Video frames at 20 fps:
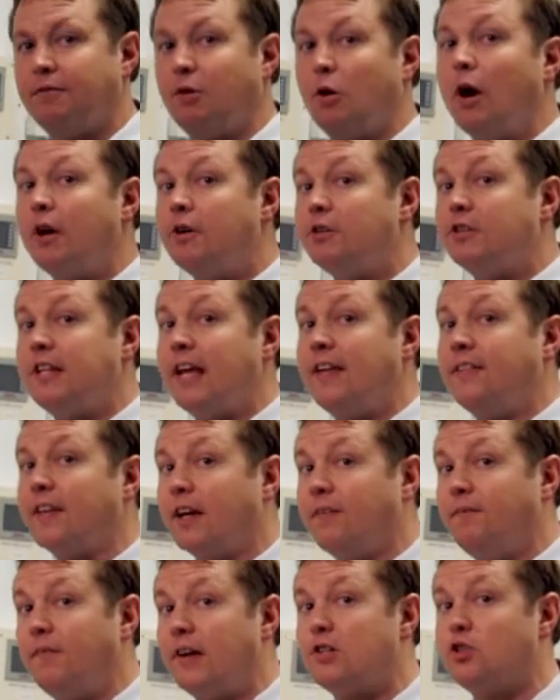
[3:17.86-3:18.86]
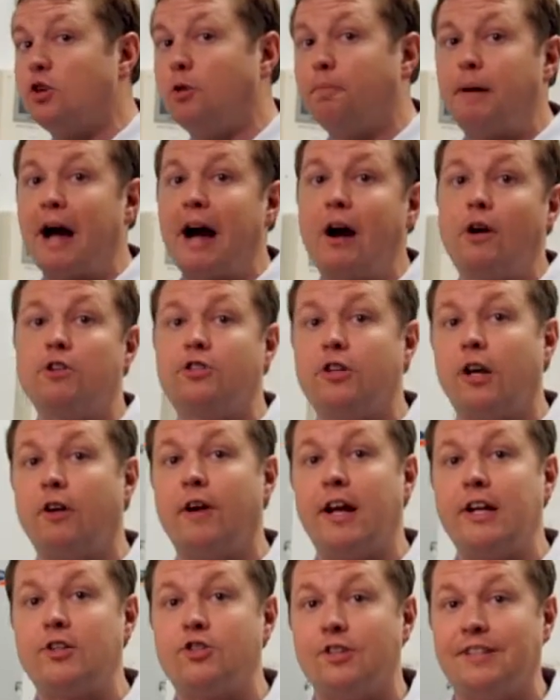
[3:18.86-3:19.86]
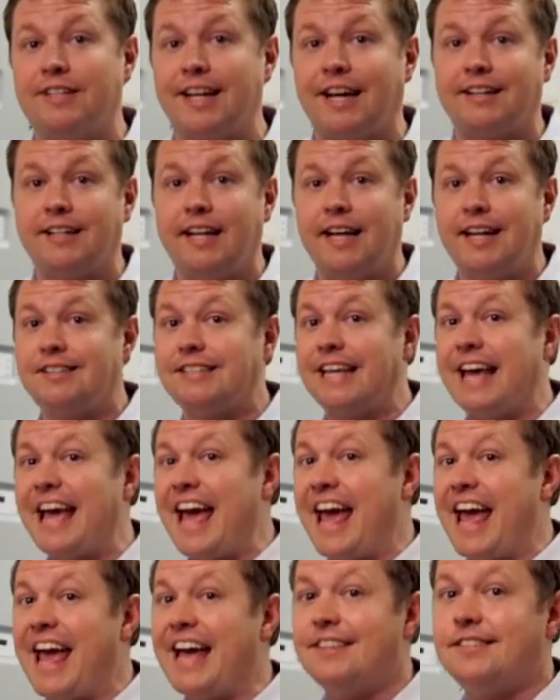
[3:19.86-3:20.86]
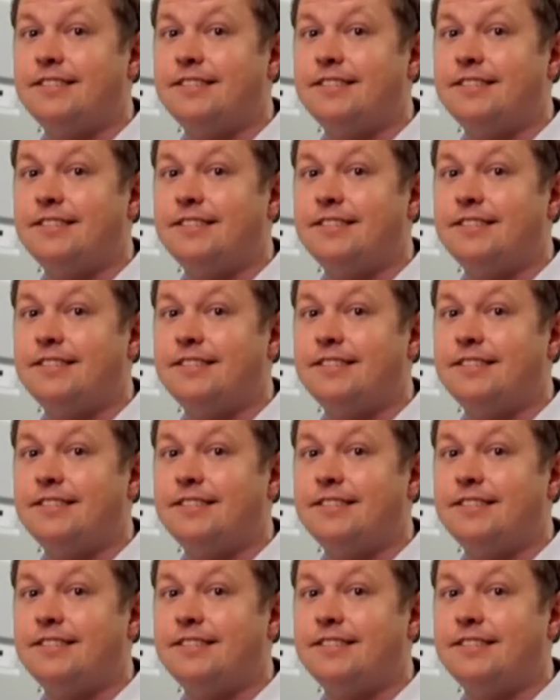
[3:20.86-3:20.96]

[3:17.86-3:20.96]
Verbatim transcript: if you understand the conventional power generation techniques and